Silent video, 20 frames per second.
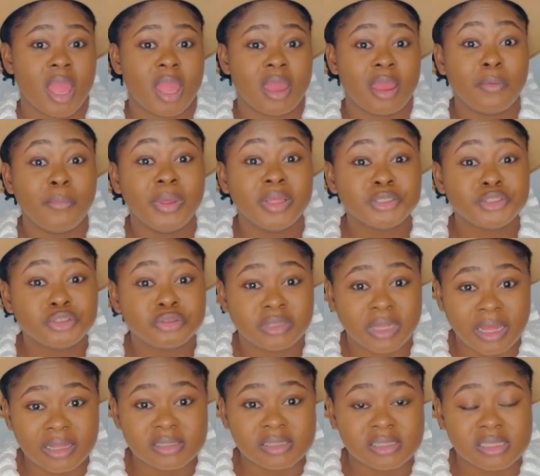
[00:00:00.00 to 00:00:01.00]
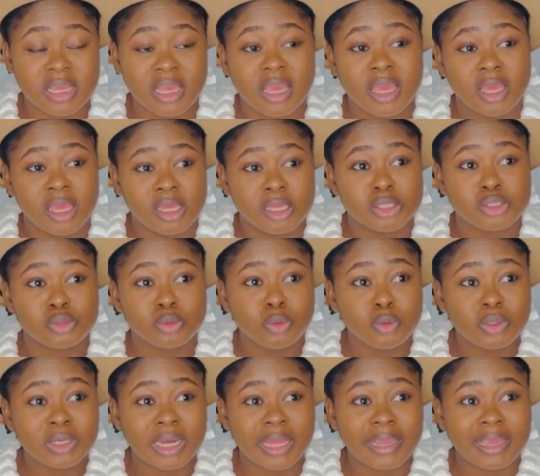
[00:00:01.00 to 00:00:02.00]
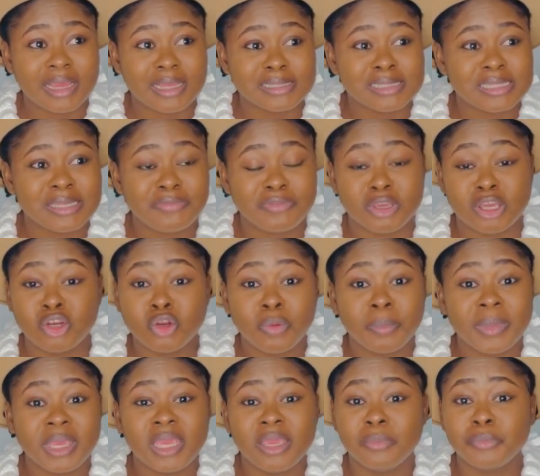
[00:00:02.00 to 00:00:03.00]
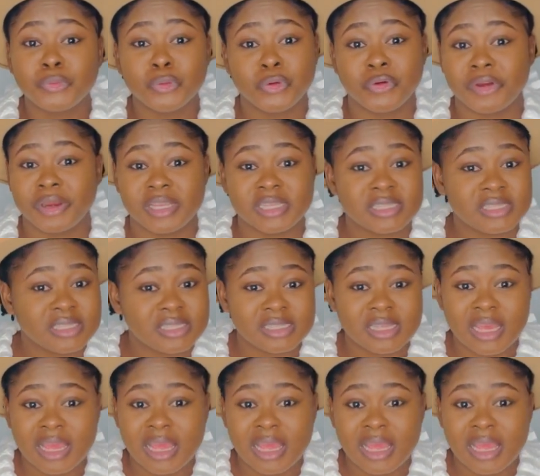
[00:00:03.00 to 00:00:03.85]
I went through that. It will look like as if you are not making progress,